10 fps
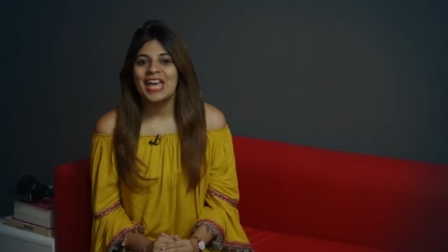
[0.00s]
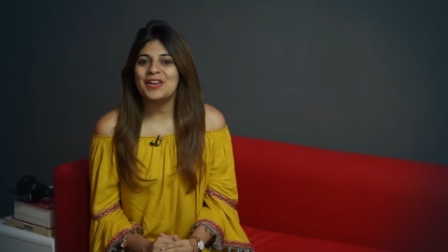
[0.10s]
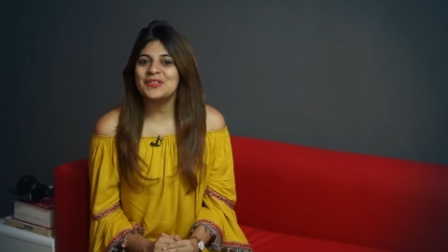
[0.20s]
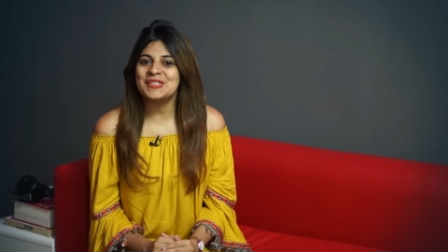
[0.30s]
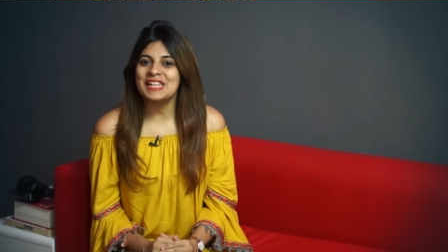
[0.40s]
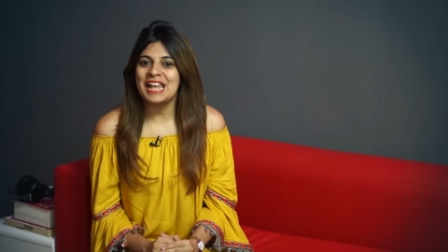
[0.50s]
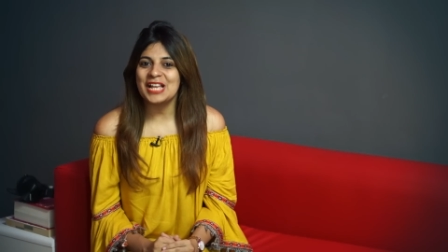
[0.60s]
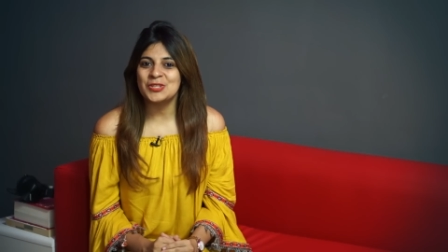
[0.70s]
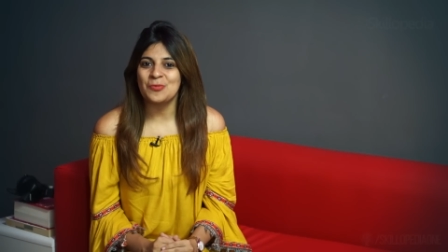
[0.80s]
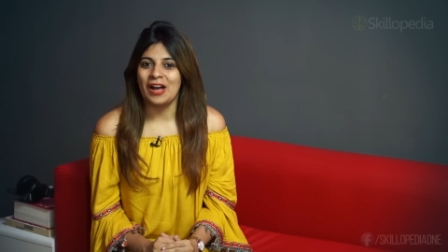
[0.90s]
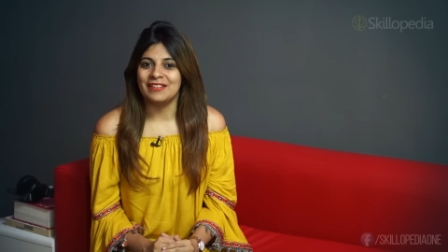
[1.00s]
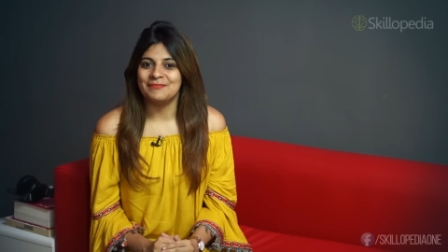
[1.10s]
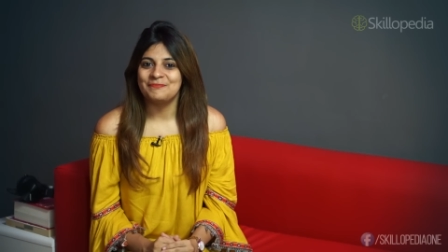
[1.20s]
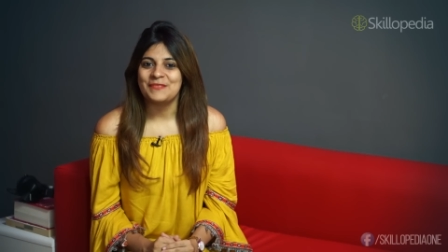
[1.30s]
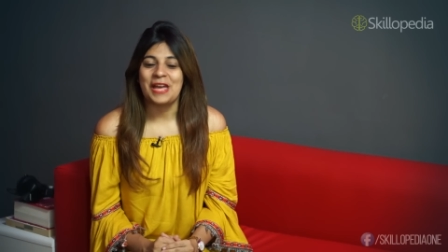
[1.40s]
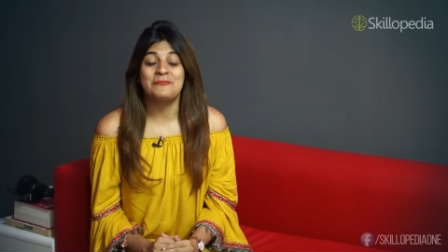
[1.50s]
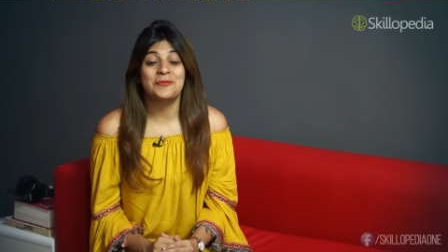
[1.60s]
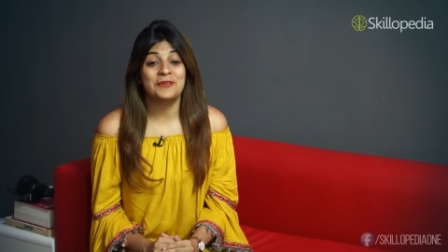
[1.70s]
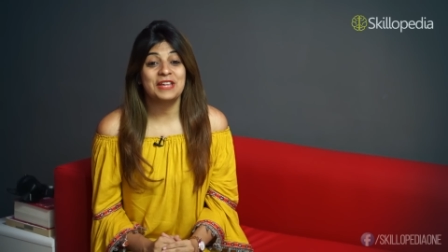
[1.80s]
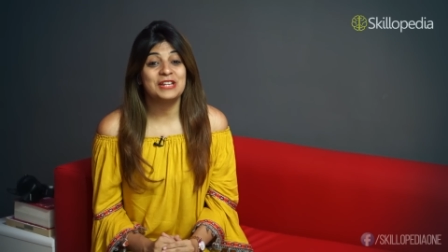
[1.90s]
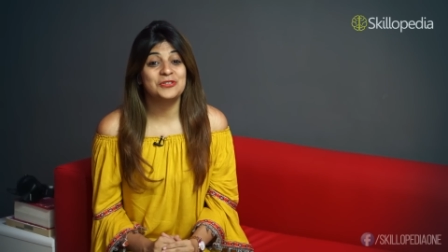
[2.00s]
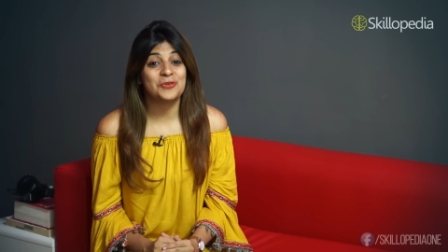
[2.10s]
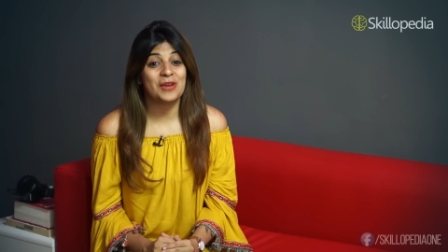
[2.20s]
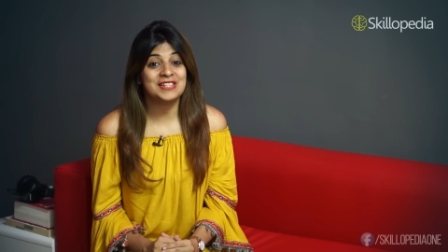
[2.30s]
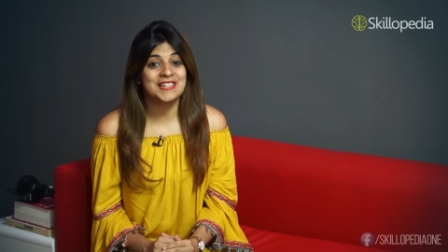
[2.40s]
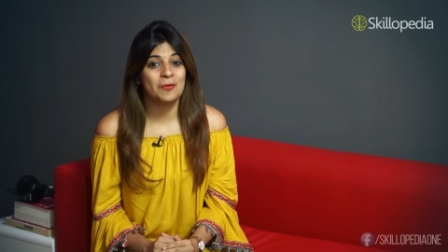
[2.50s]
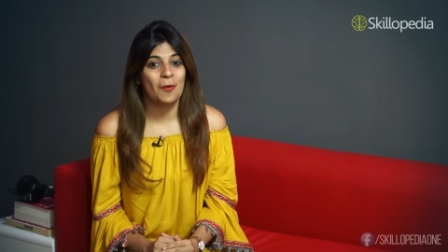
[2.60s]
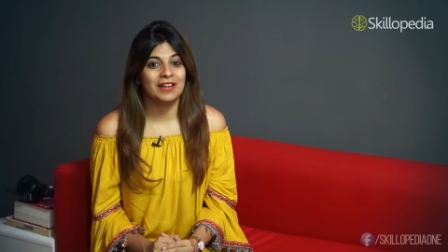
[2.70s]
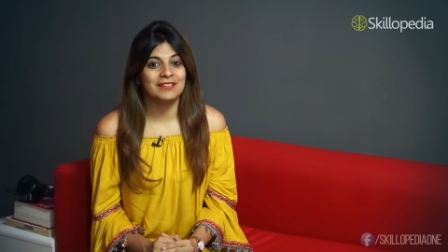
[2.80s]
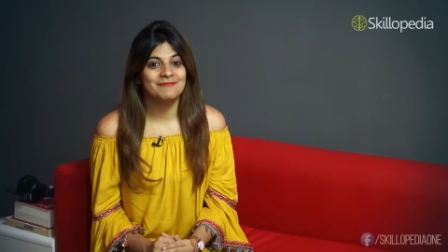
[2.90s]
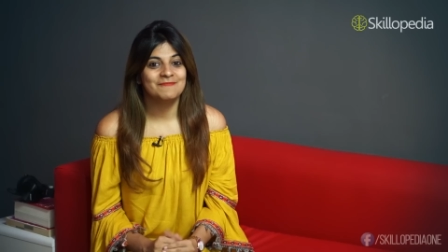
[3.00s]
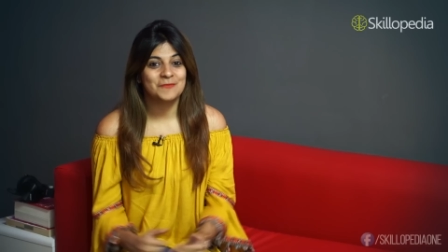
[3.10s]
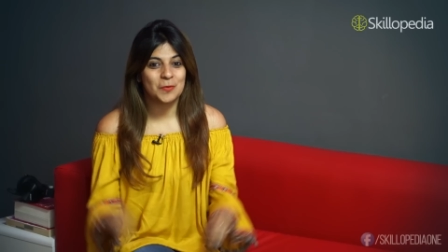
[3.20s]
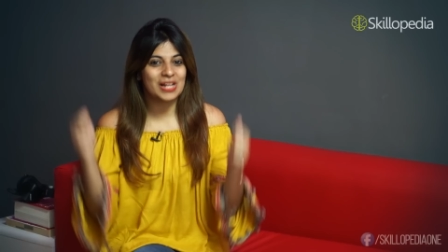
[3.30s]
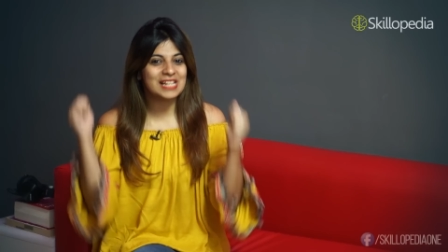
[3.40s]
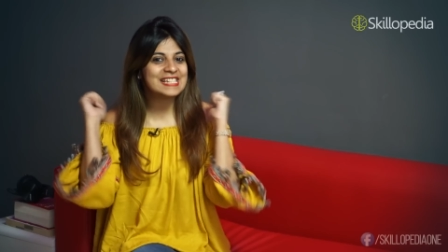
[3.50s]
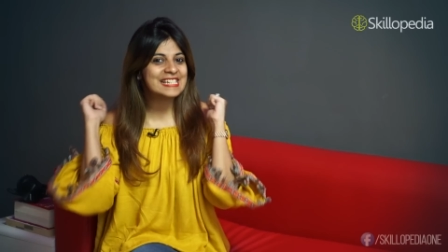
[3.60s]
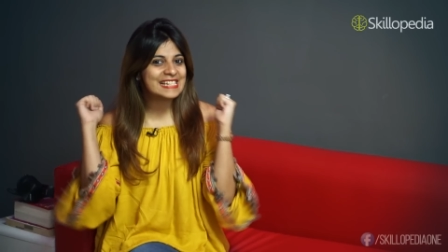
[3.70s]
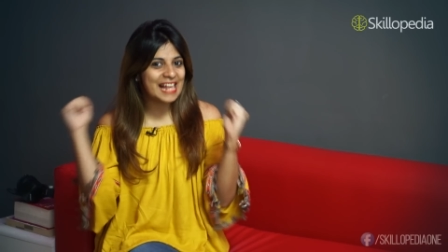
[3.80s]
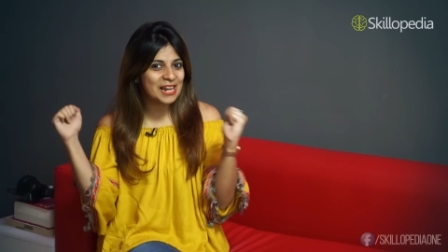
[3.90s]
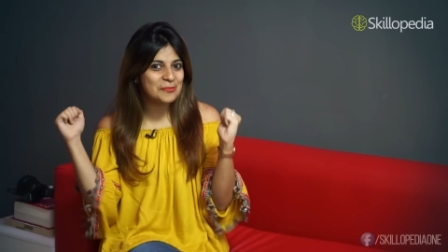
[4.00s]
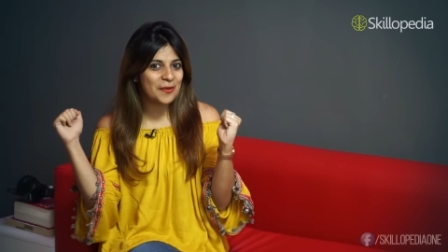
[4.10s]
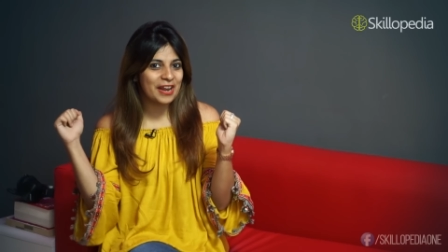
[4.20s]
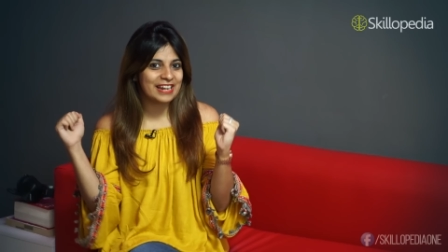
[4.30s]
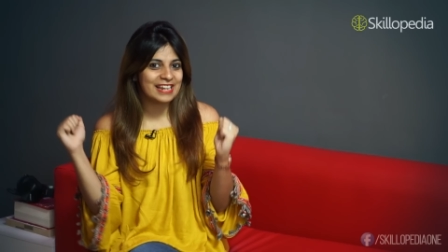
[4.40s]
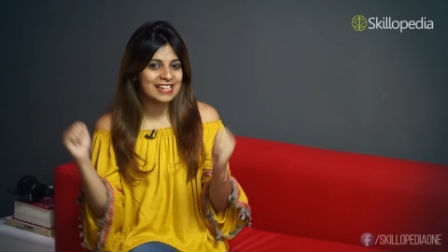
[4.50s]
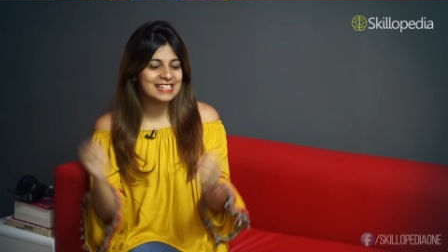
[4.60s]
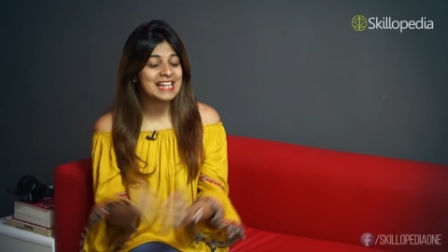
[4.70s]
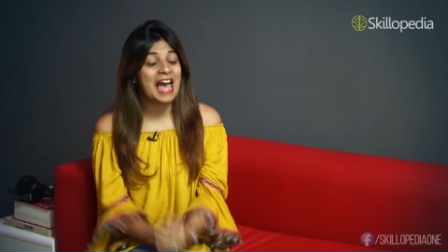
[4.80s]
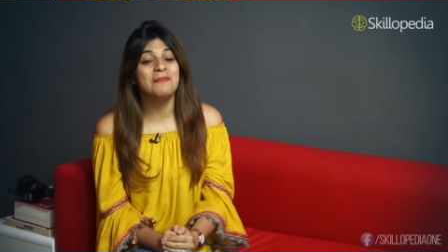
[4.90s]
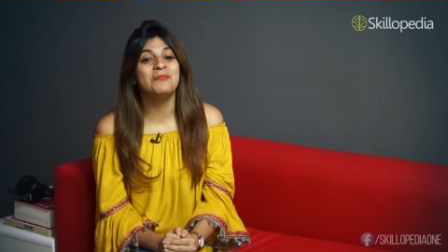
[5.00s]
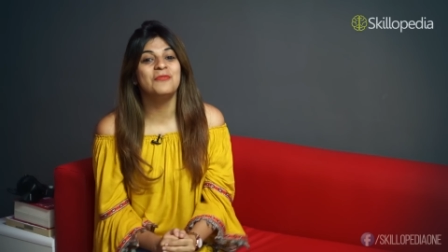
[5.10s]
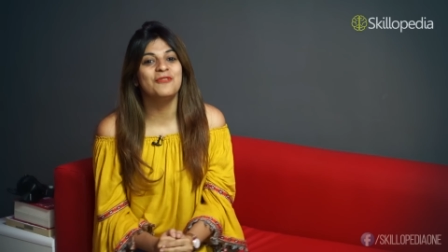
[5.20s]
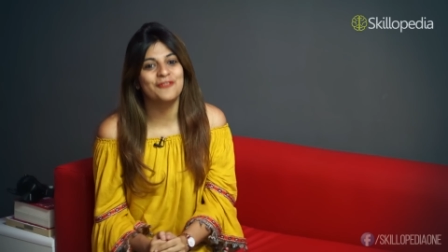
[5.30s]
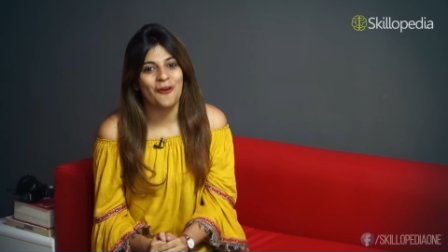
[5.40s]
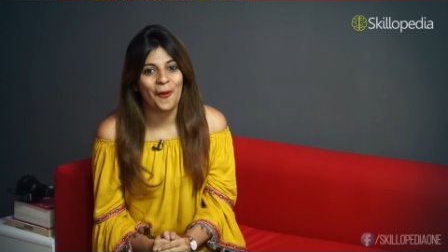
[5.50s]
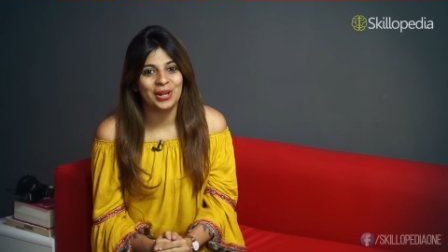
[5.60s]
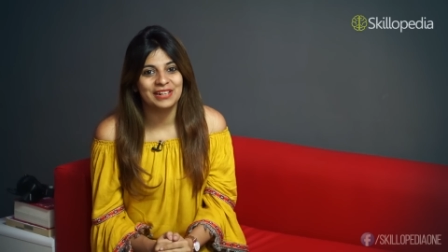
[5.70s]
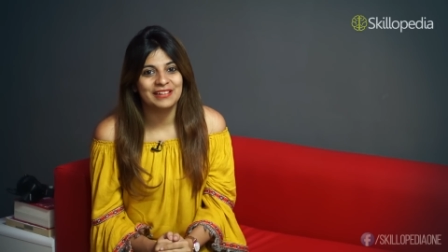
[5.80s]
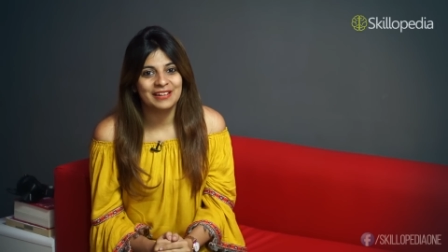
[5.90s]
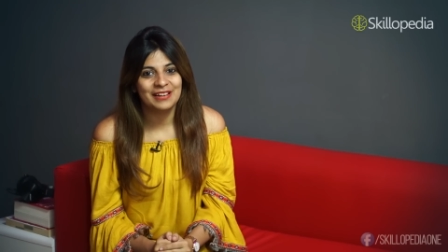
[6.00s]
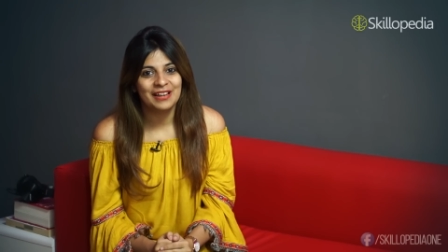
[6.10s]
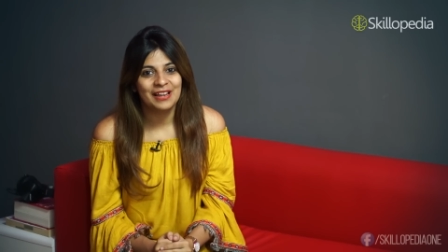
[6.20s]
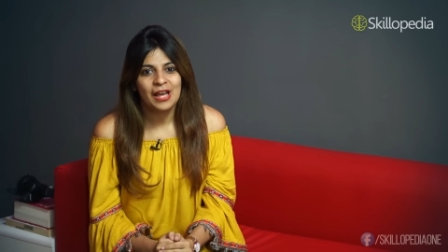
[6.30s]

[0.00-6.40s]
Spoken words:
Here's the next one, and pretty interesting one. Well, celebrate it and move on.